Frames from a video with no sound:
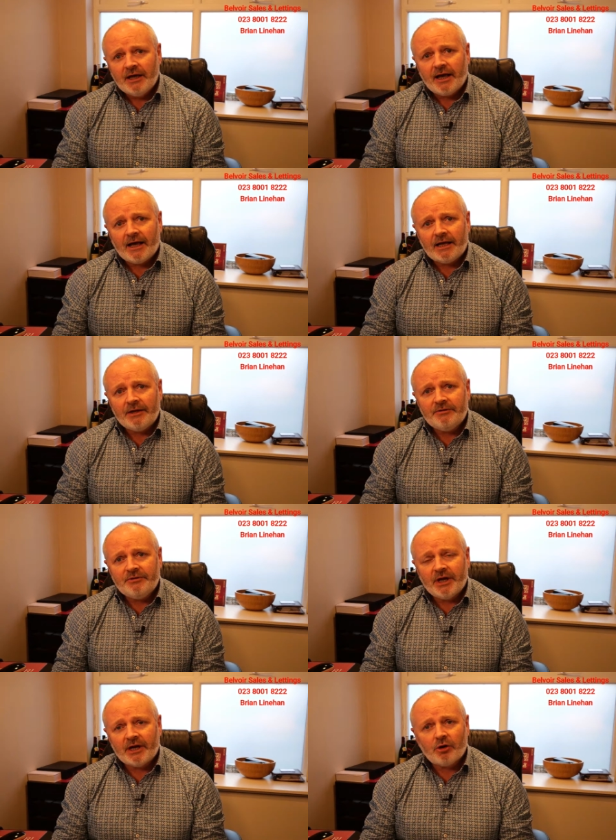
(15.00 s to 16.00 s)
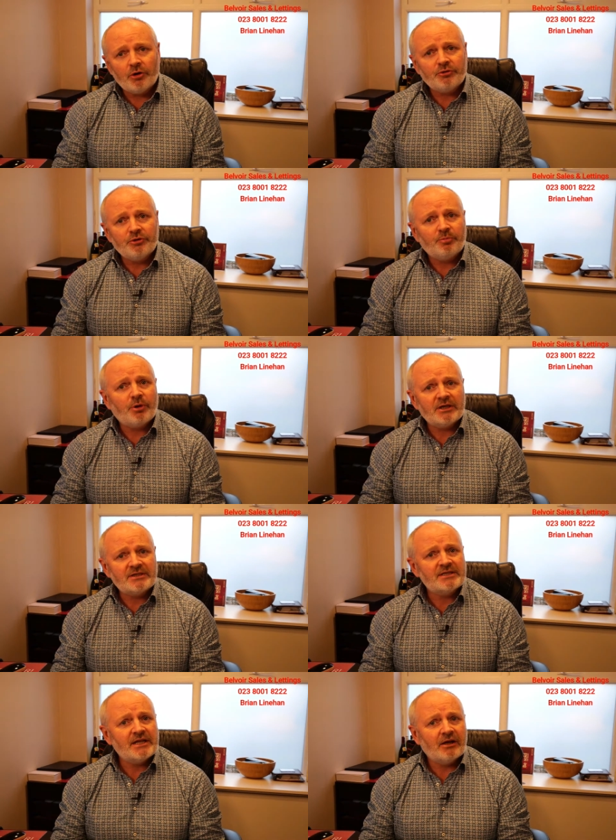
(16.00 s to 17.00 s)
and they're going through the
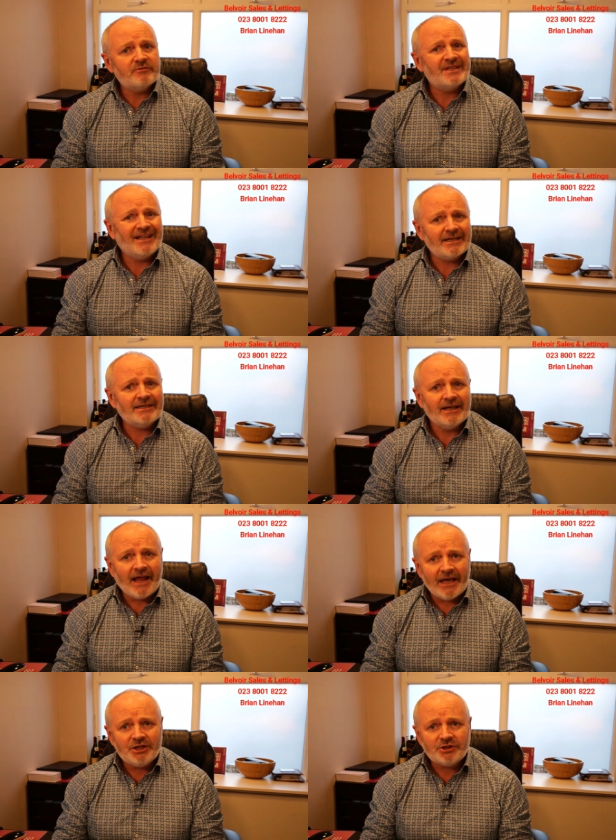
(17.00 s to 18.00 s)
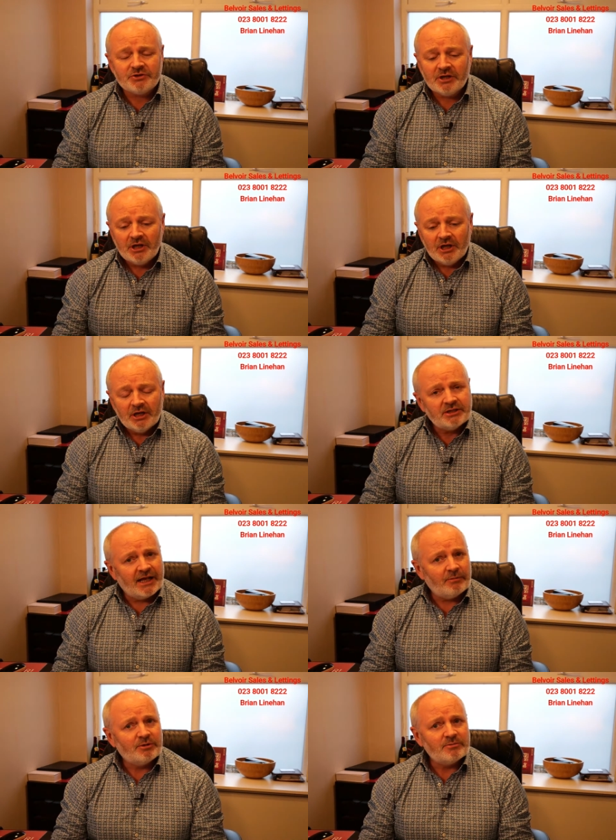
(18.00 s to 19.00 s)
process now of selecting an agent to
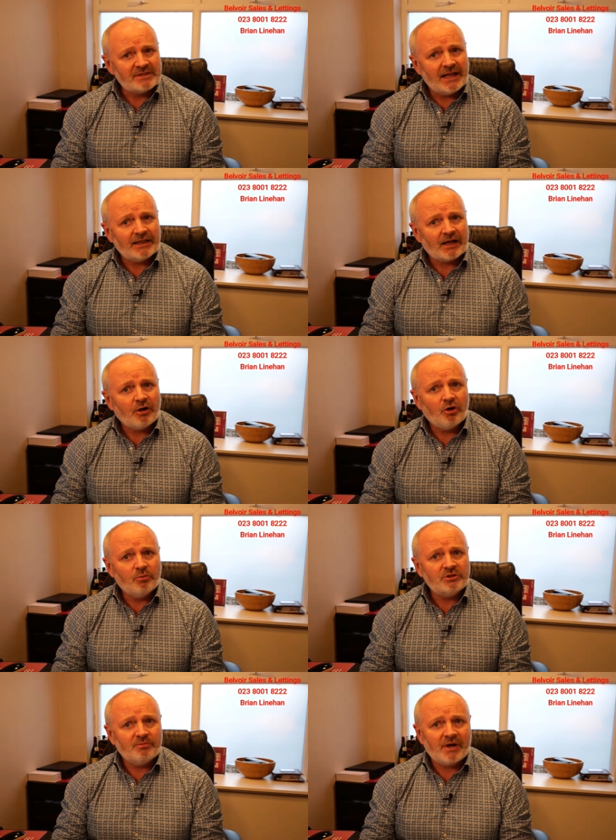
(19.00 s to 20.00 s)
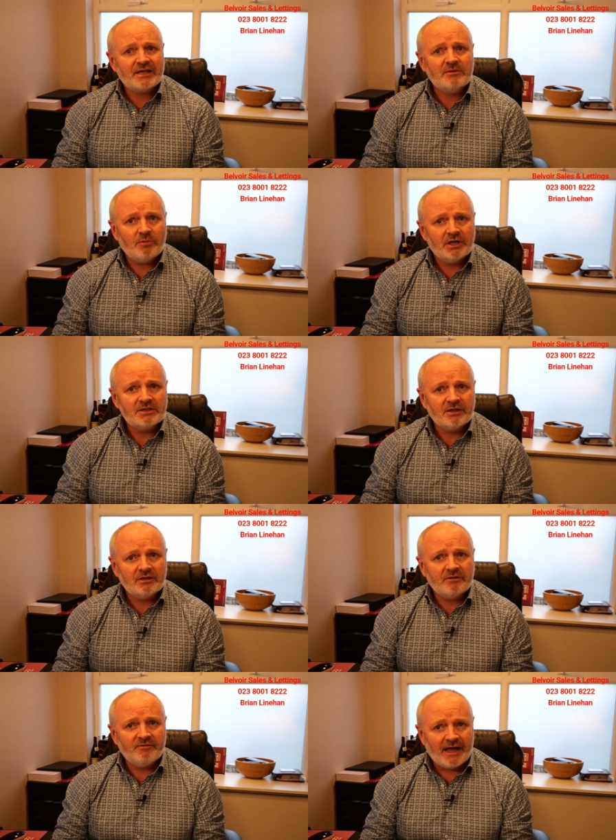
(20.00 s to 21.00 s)
help them sell that home to maximise
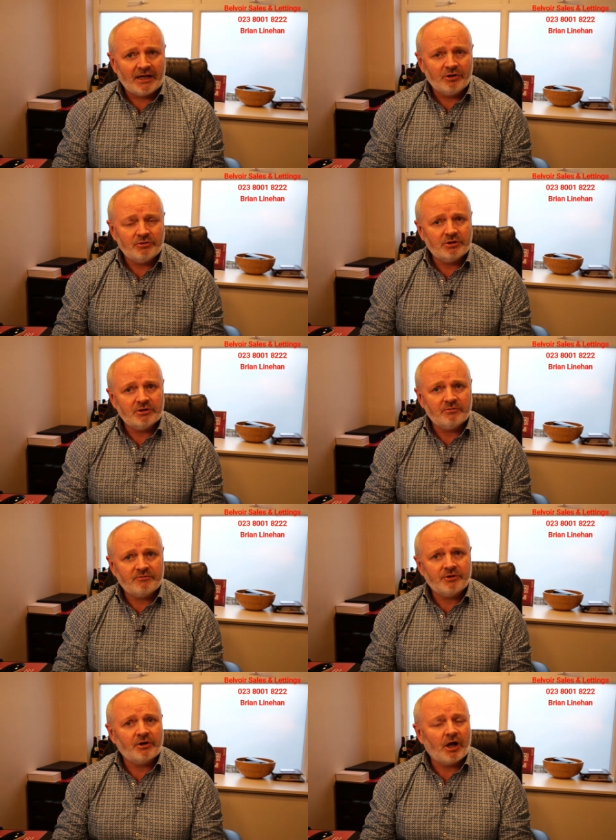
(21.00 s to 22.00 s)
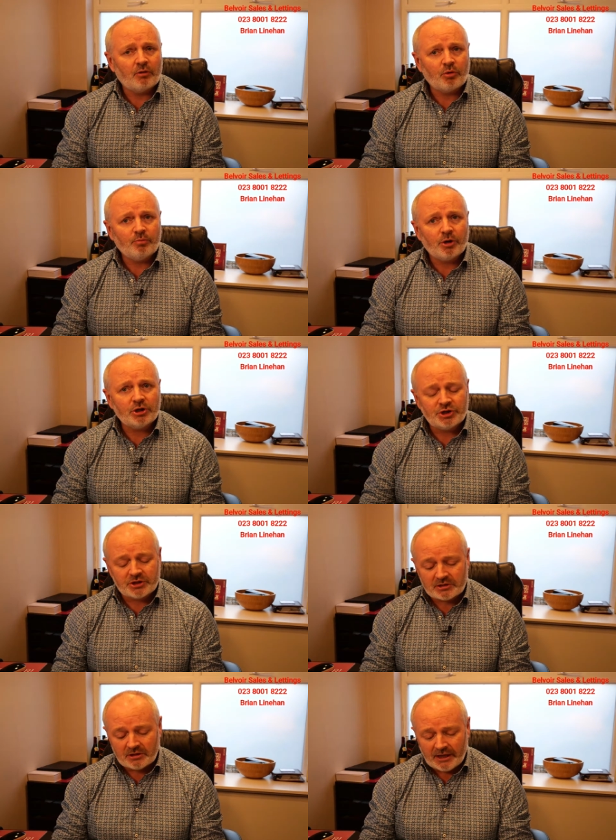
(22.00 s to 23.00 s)
the value for their onward
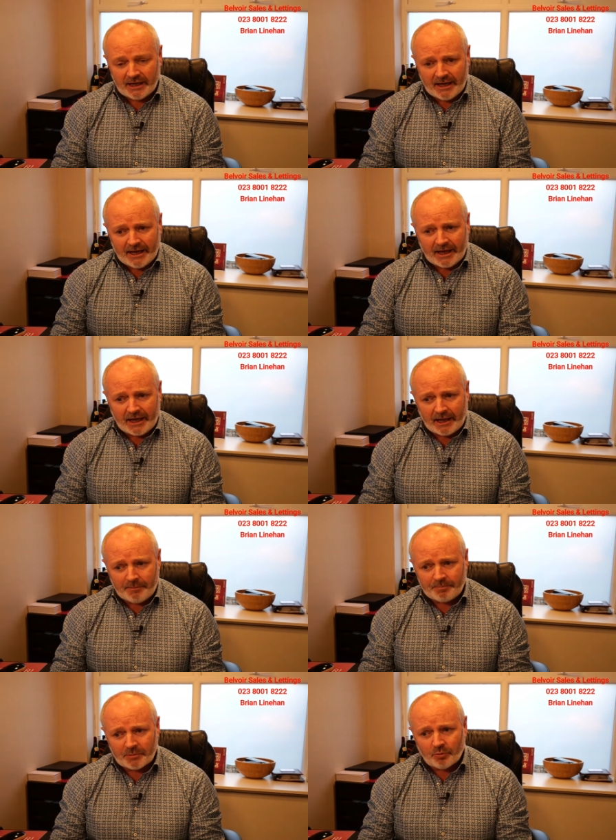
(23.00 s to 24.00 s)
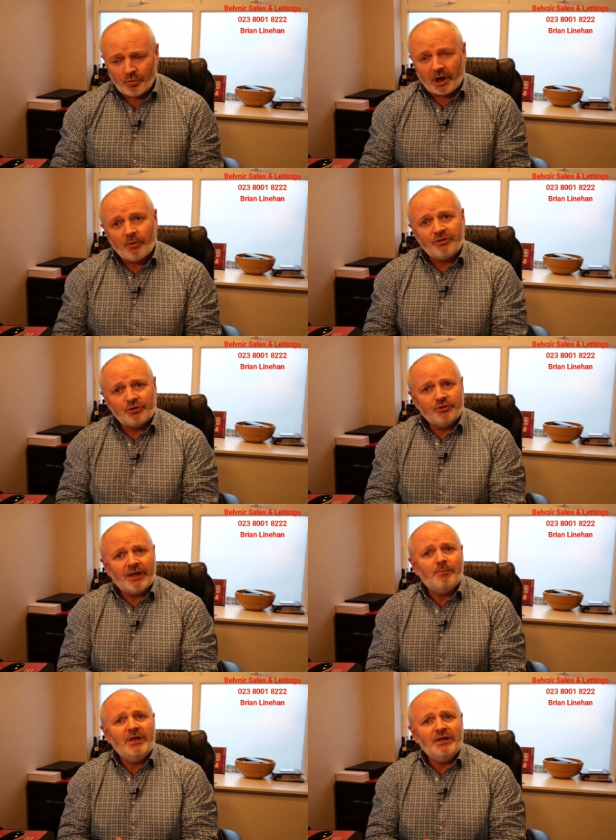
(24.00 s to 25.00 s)
purchase. When I went through
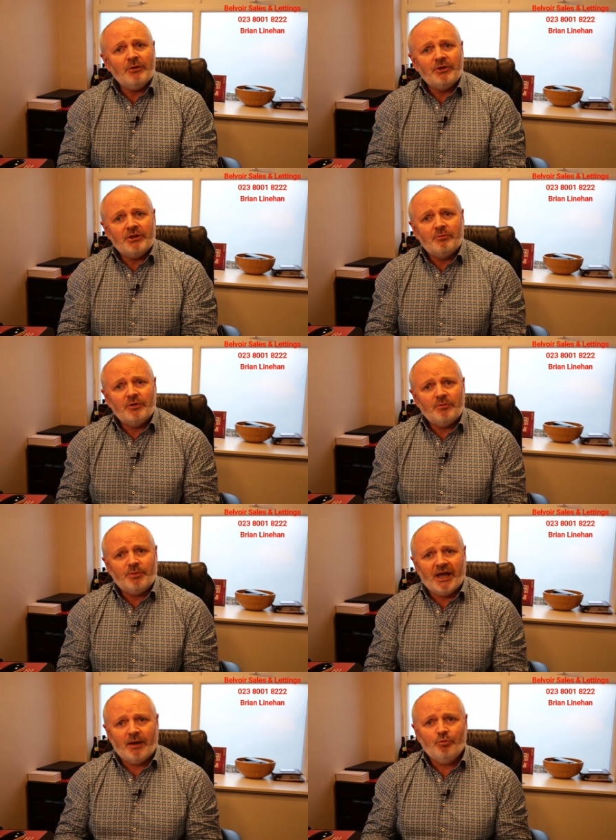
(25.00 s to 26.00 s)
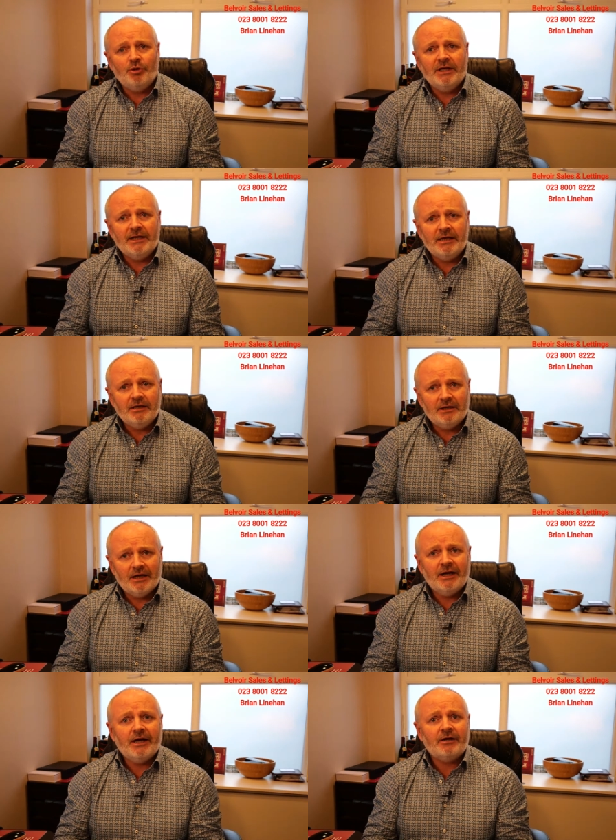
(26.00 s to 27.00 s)
that meeting with them, it became really
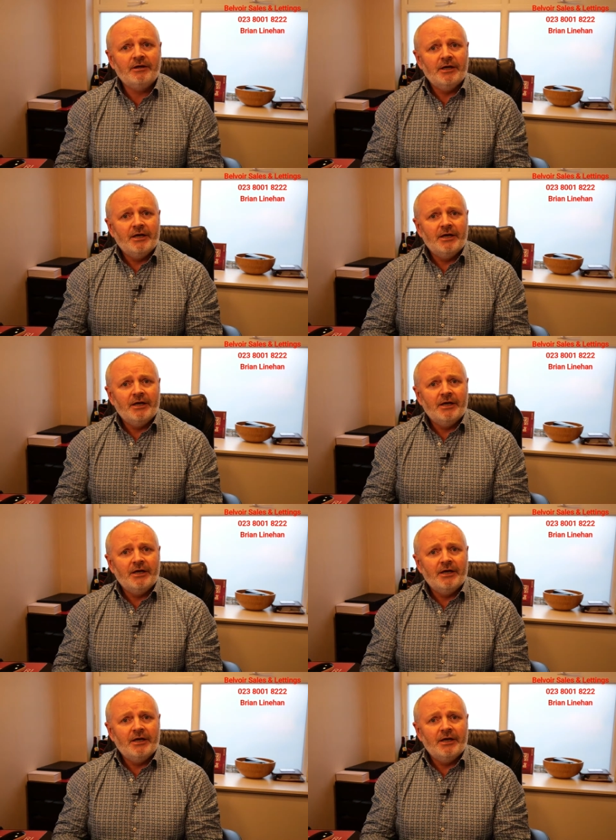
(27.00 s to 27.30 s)
clear